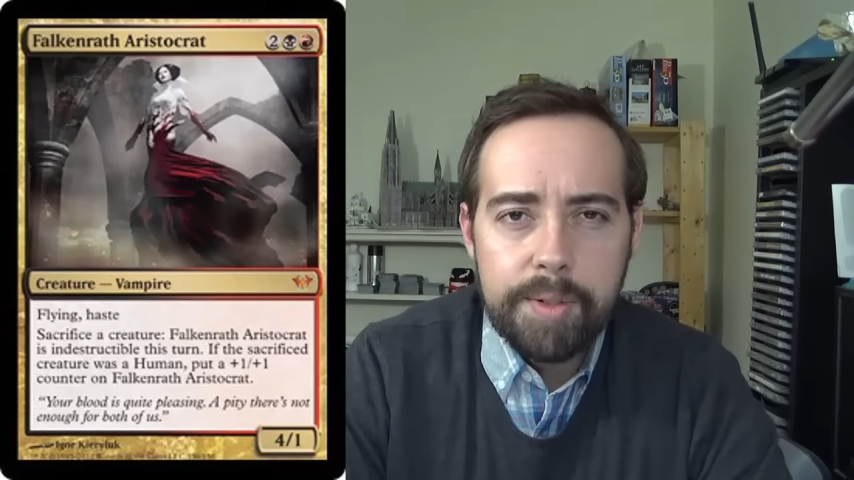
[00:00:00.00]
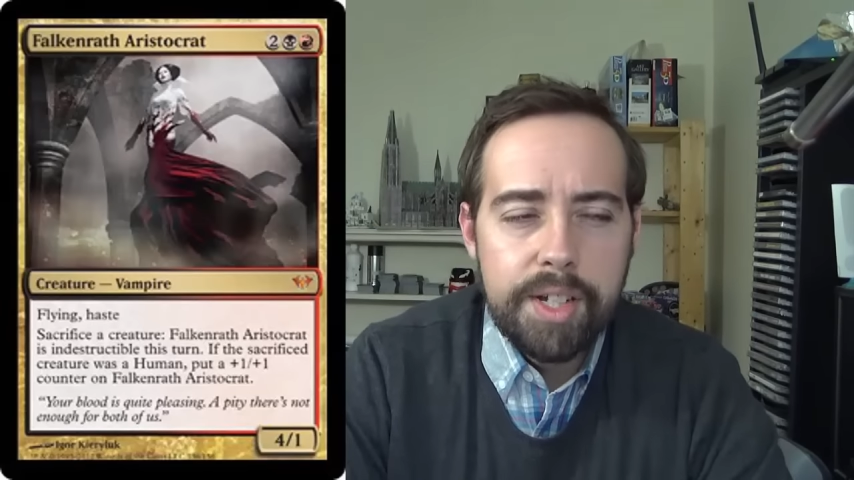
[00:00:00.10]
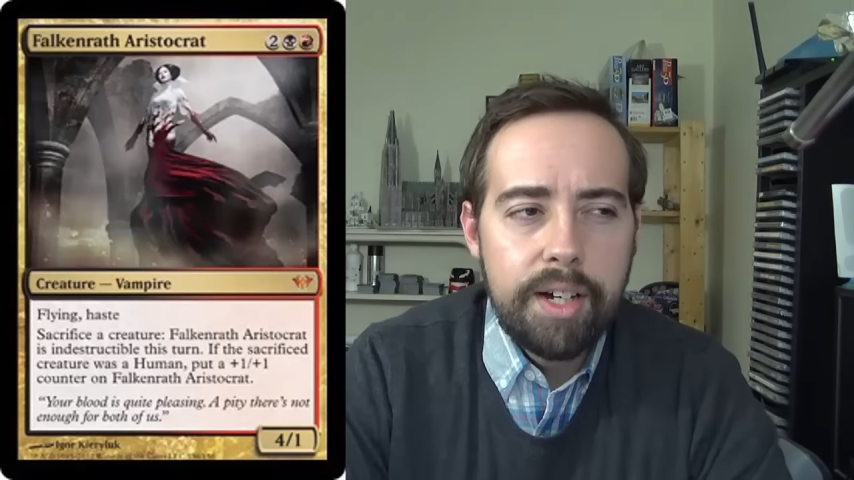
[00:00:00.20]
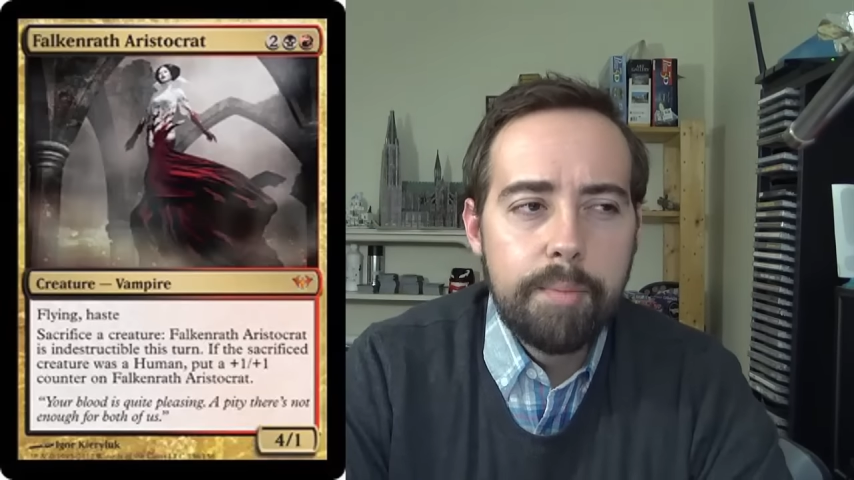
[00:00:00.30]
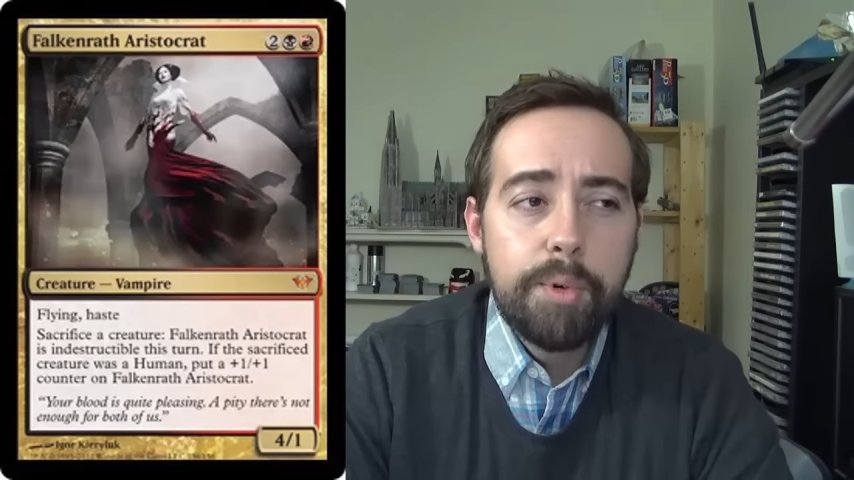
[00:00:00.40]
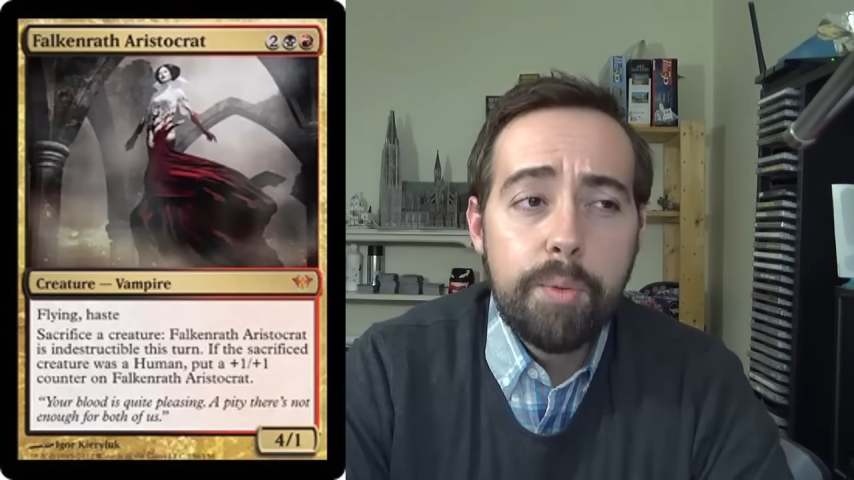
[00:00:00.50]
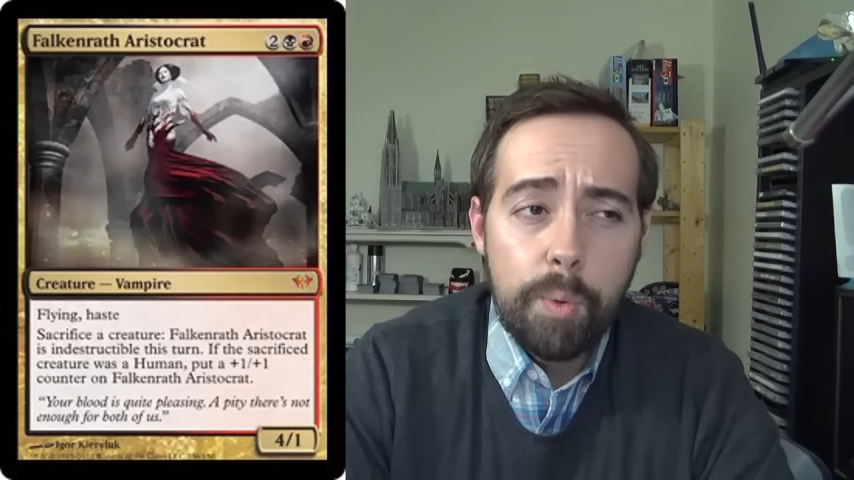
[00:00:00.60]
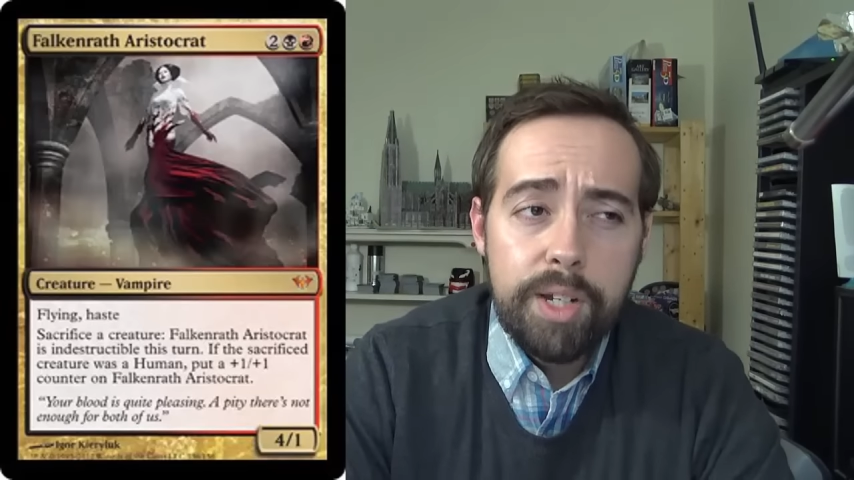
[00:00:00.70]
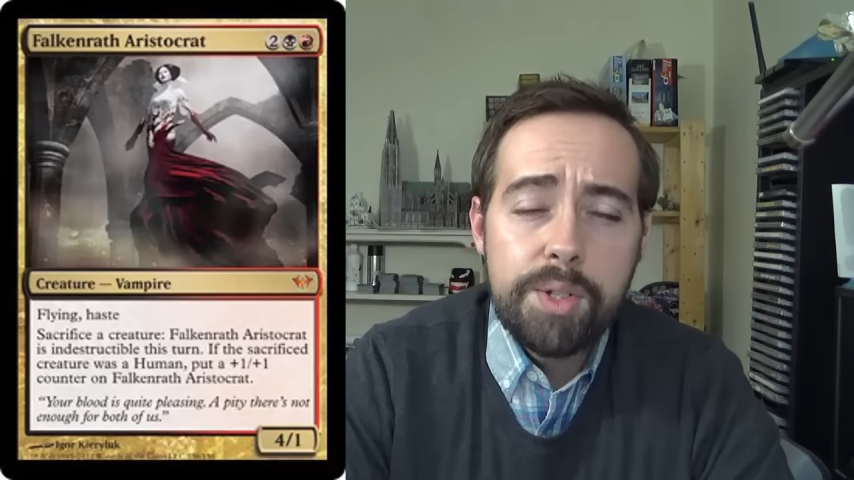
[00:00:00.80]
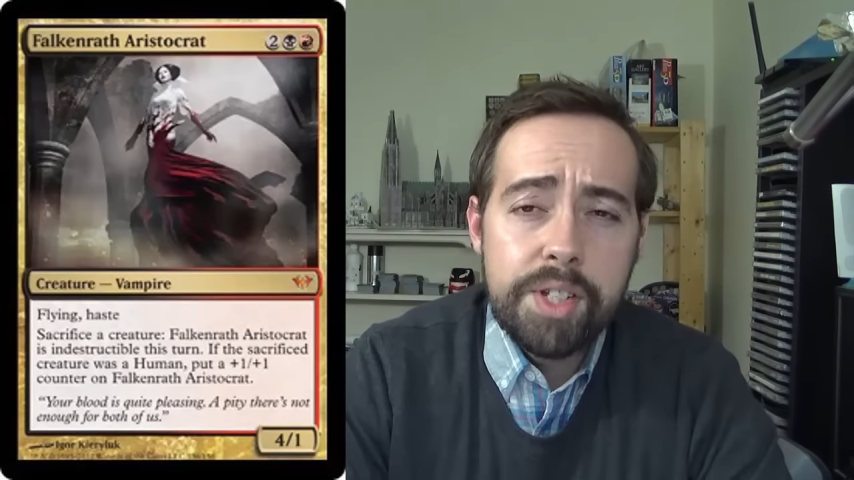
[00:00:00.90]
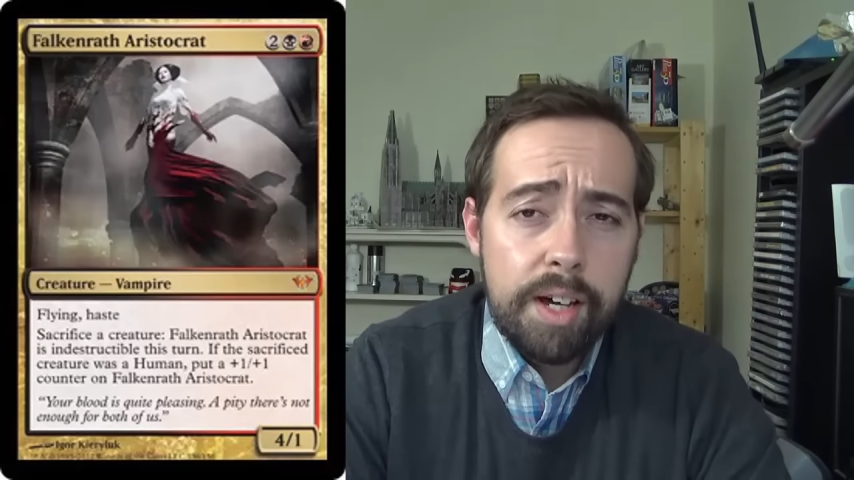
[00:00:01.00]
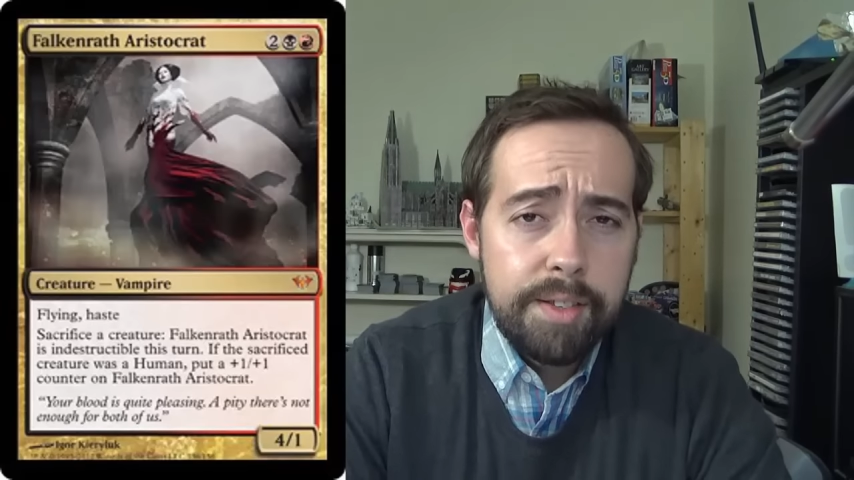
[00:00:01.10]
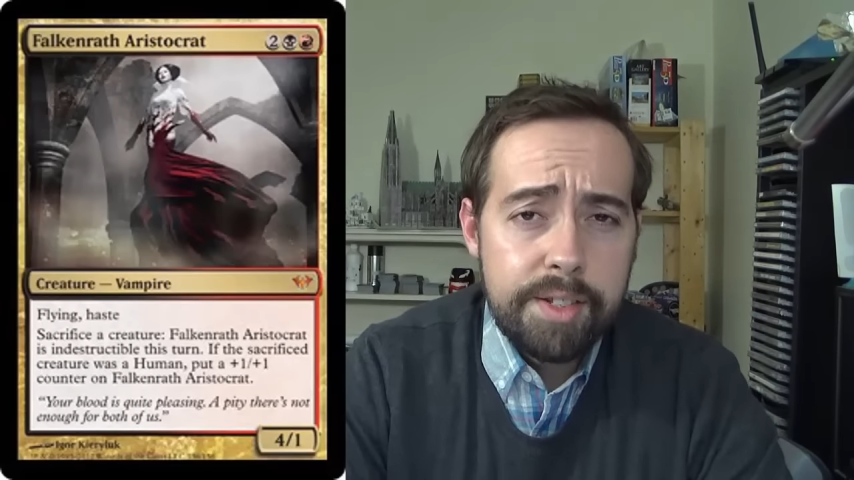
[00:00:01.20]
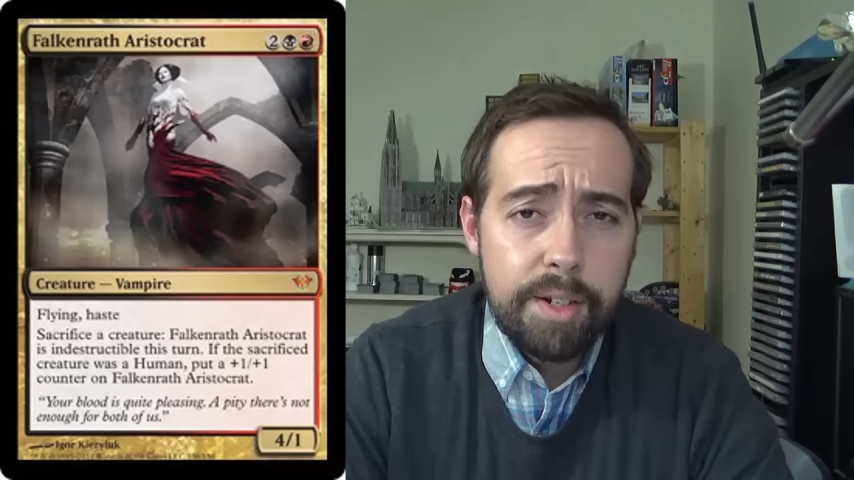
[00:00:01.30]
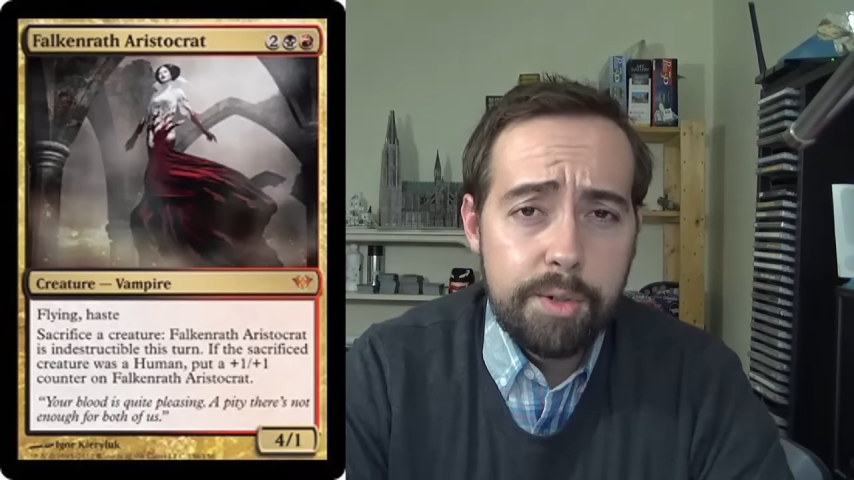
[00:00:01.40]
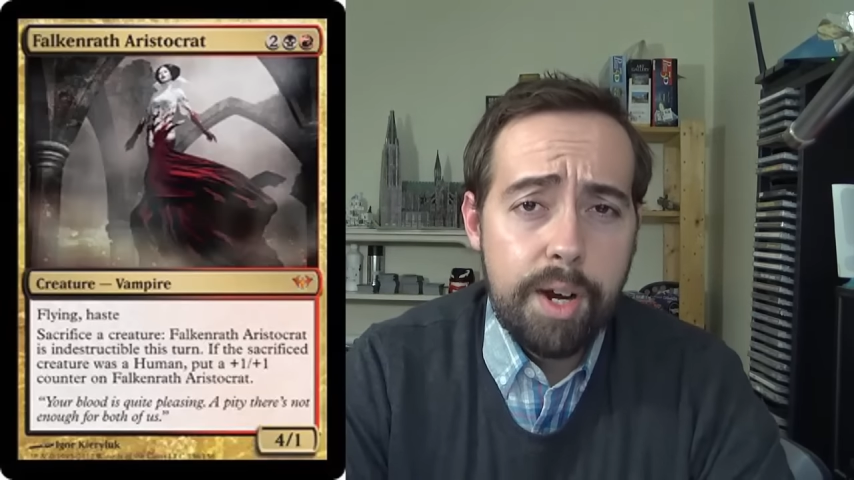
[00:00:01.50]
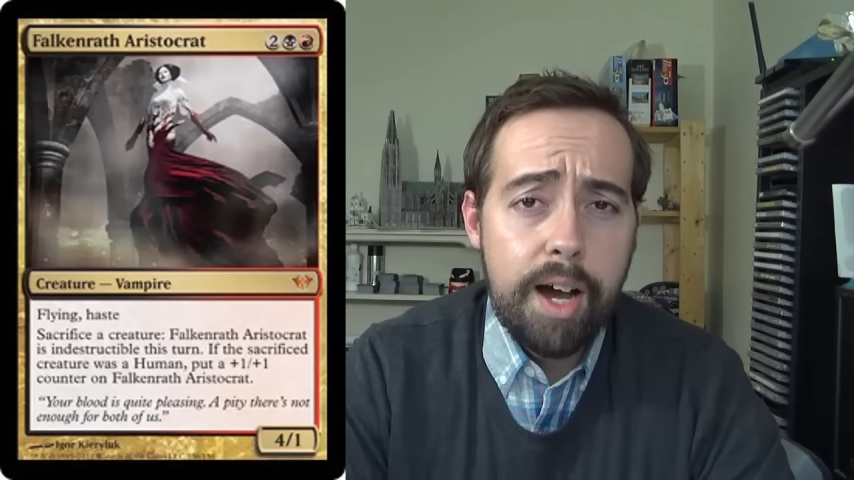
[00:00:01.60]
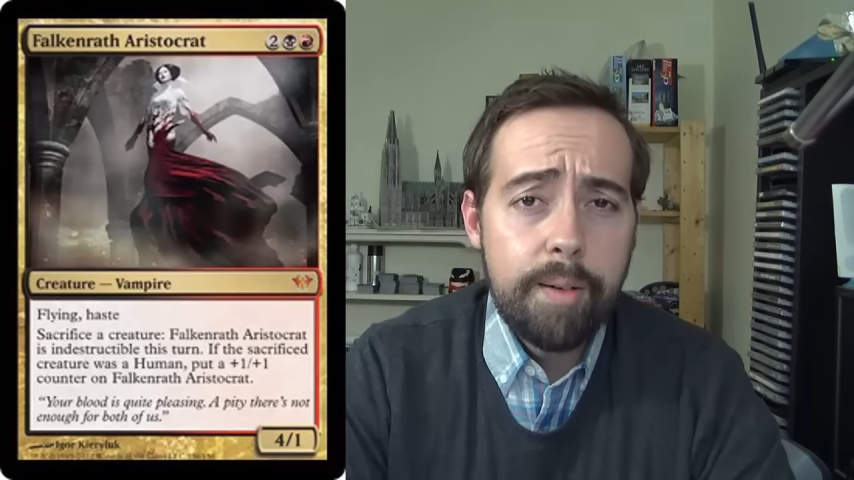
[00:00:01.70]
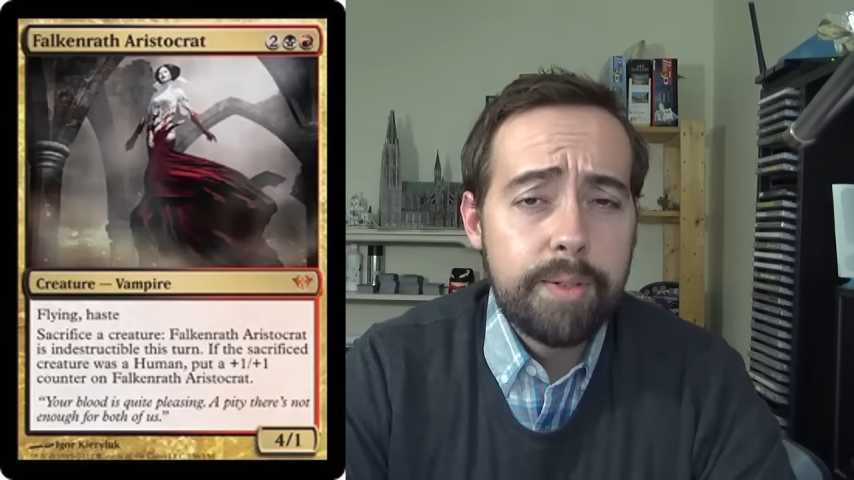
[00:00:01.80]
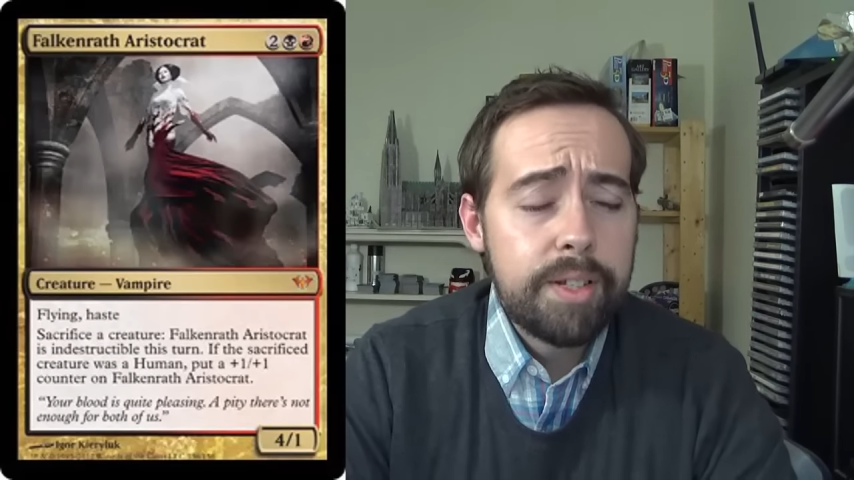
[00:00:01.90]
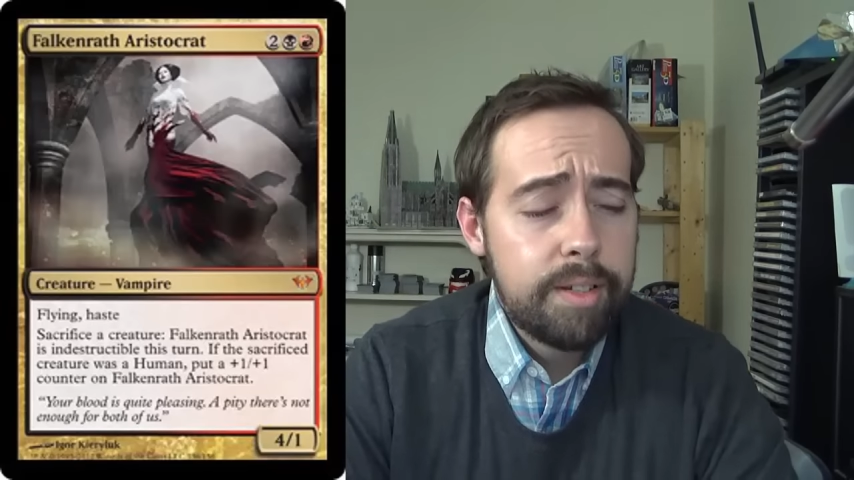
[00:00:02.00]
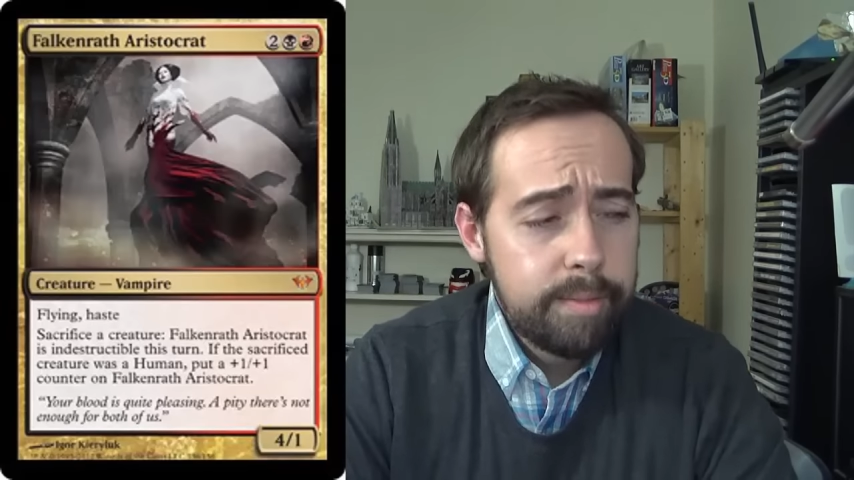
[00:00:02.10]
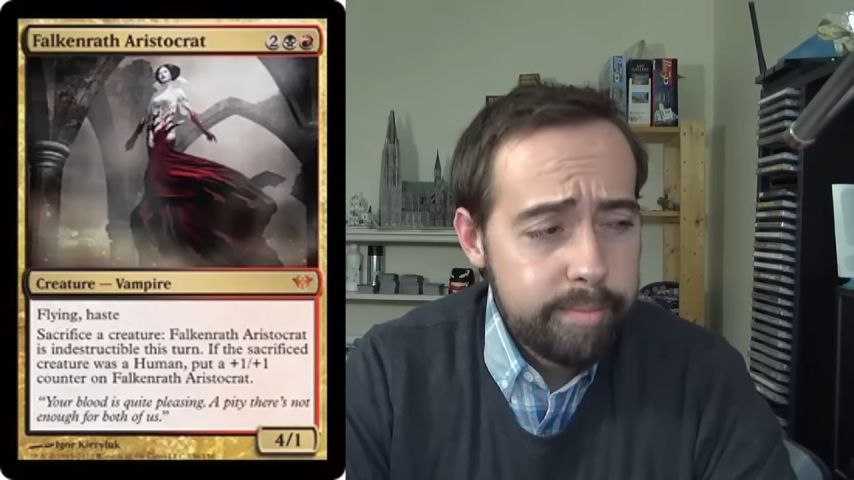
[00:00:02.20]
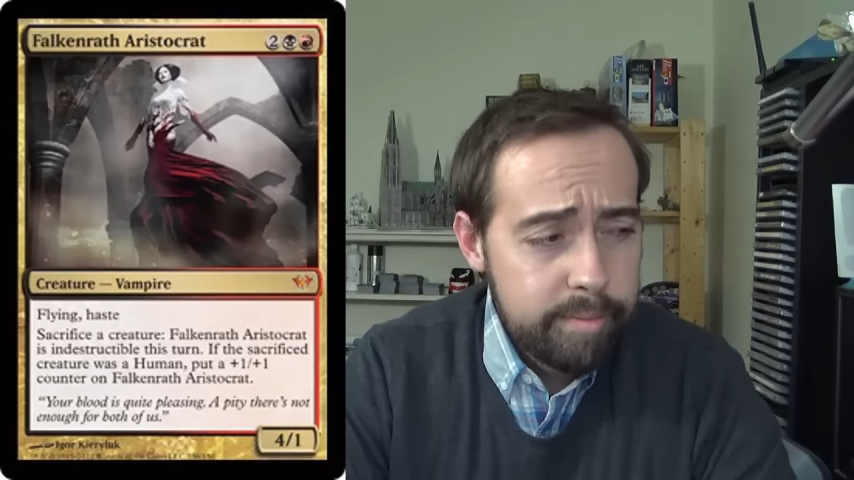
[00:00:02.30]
But when you saw this in a draft,